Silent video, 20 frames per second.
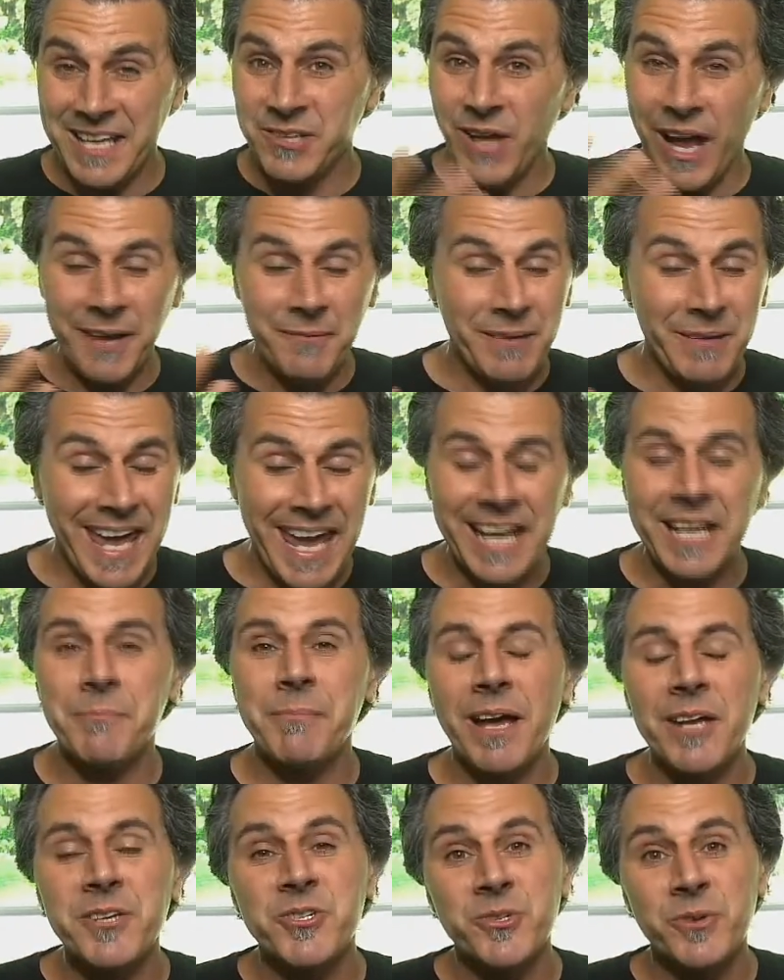I can't
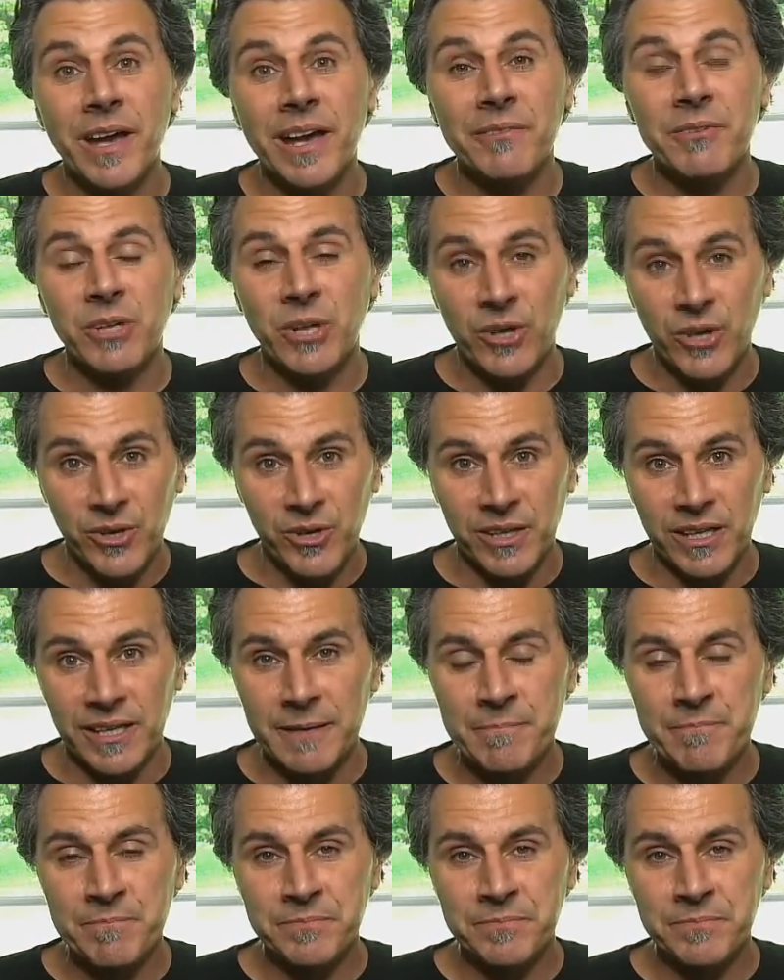imagine you haven't heard it.